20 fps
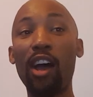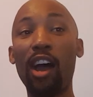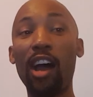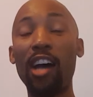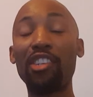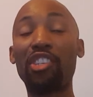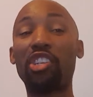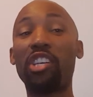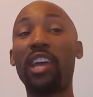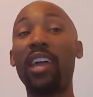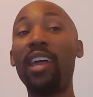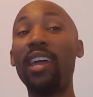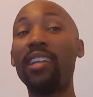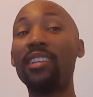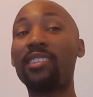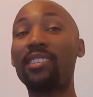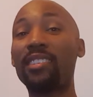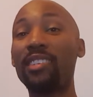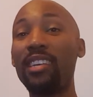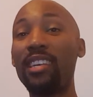a
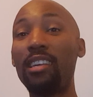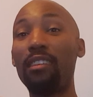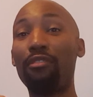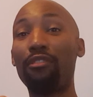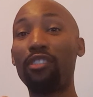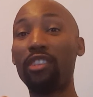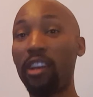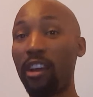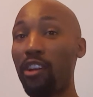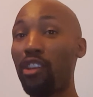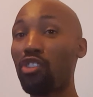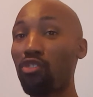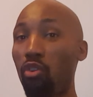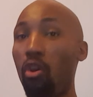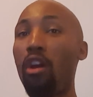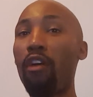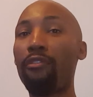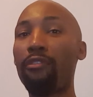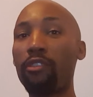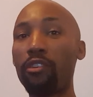chance, if Terrence
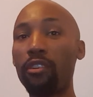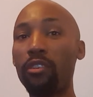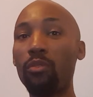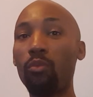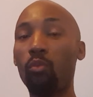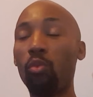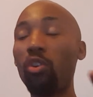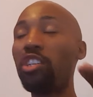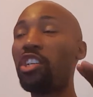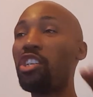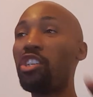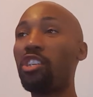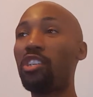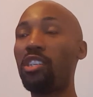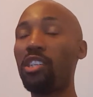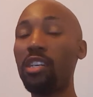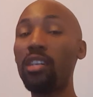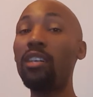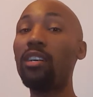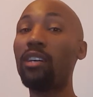Crawford, which he
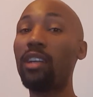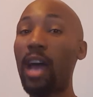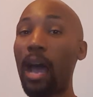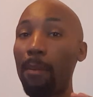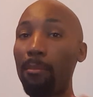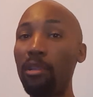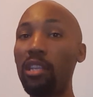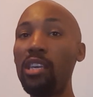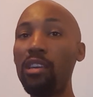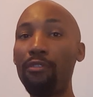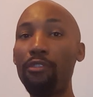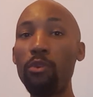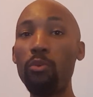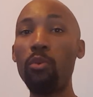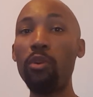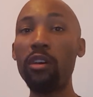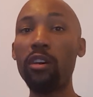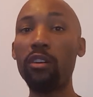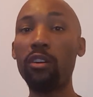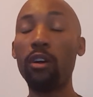should, I believe he
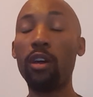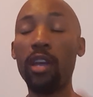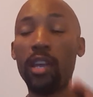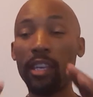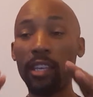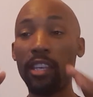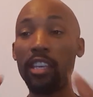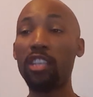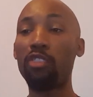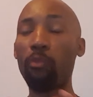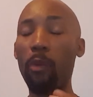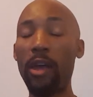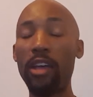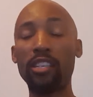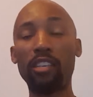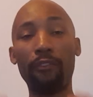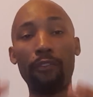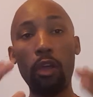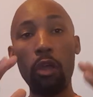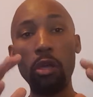will, gets
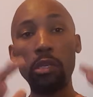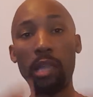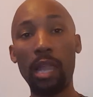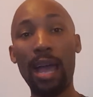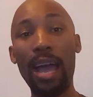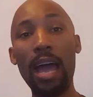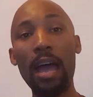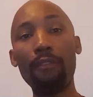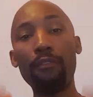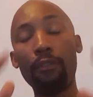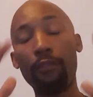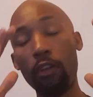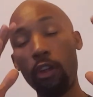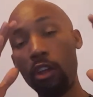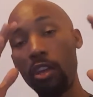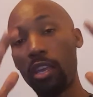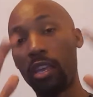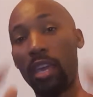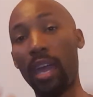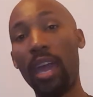past a very live, a
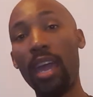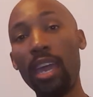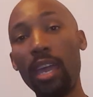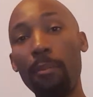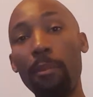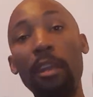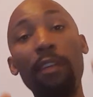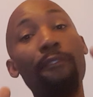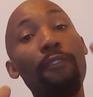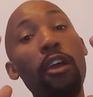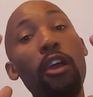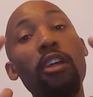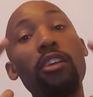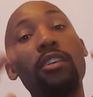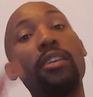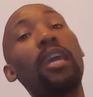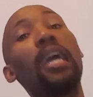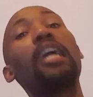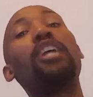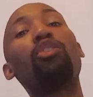very game, and a very
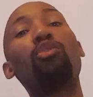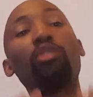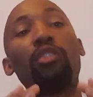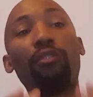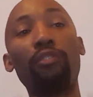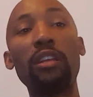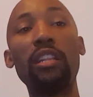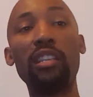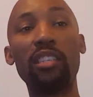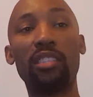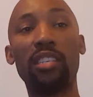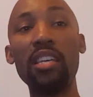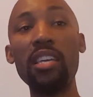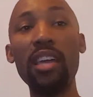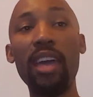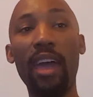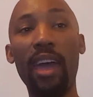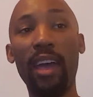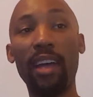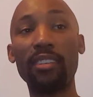dangerous Felix
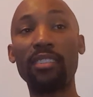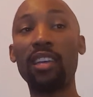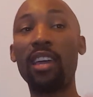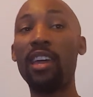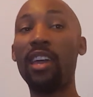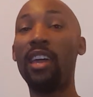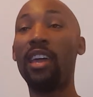Diaz,